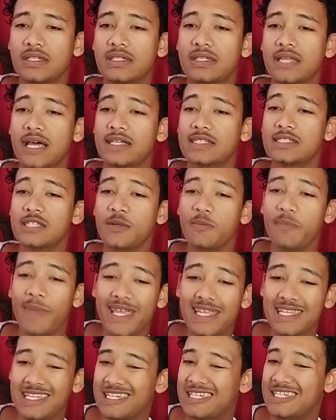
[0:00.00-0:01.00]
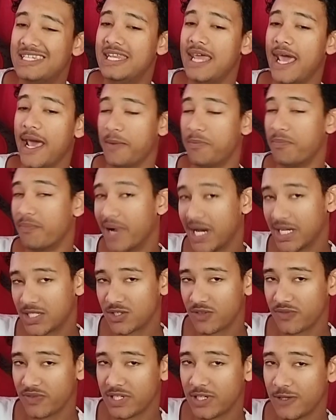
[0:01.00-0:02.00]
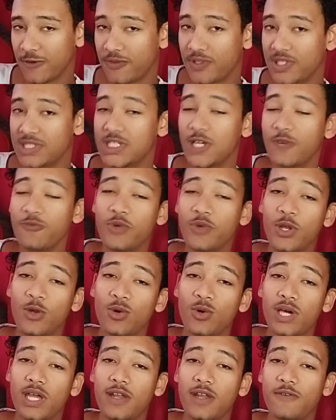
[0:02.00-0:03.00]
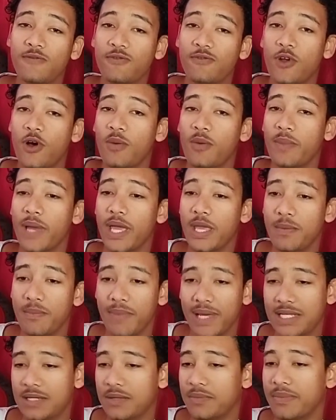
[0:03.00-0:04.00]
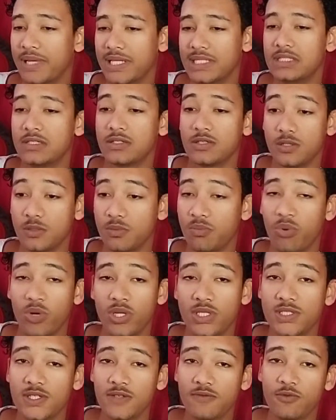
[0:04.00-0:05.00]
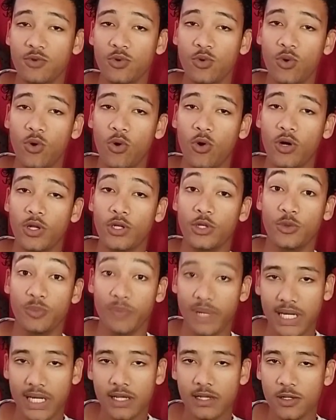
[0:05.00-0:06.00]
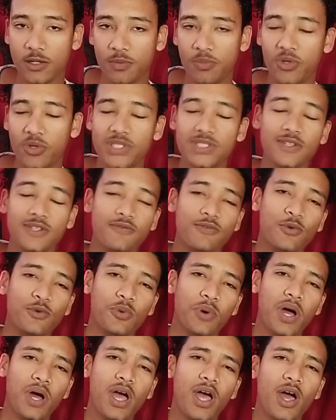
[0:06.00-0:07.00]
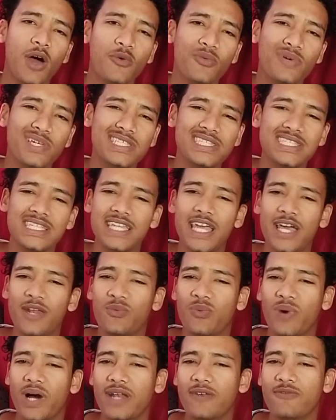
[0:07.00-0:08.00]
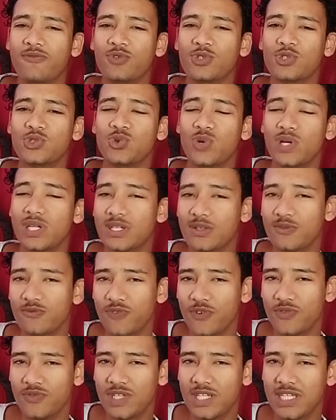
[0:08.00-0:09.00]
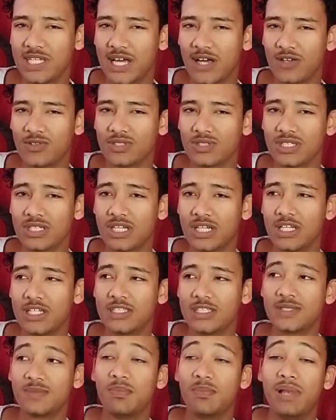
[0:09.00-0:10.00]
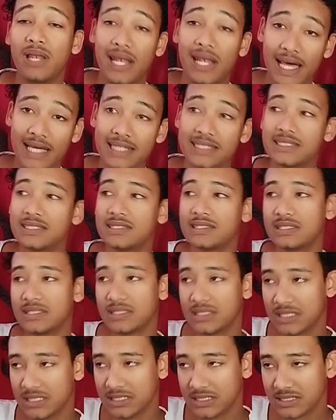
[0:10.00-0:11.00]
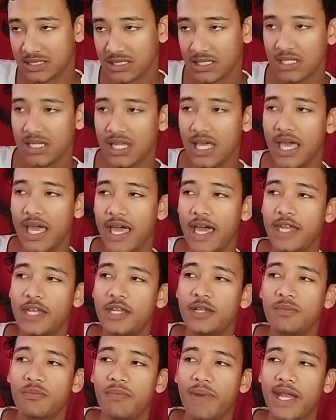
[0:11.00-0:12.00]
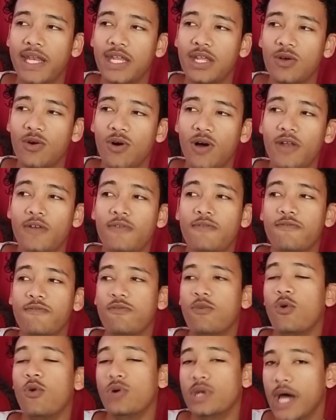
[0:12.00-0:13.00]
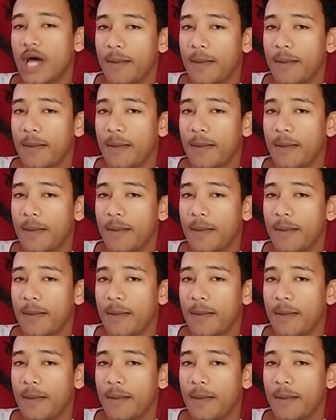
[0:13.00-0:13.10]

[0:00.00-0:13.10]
does it make that much of a difference? If we look at it from a mathematical point of view or a numerical point of view, we see that what, for 250,000 credits plus the still added money on for the